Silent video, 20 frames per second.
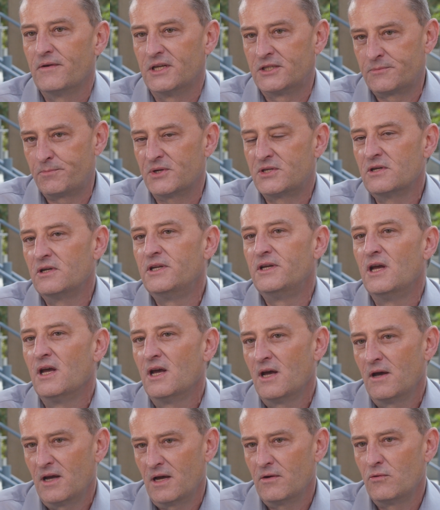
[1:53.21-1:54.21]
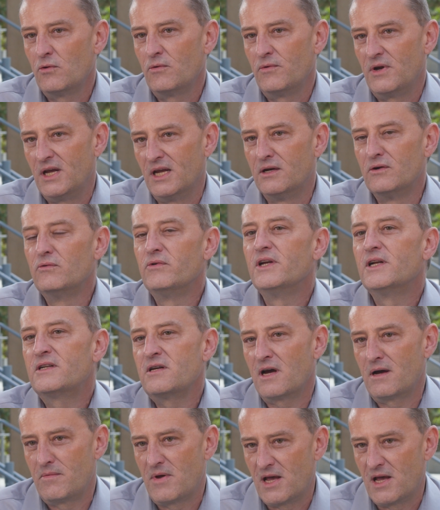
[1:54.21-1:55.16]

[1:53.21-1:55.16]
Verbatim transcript: especially in real-time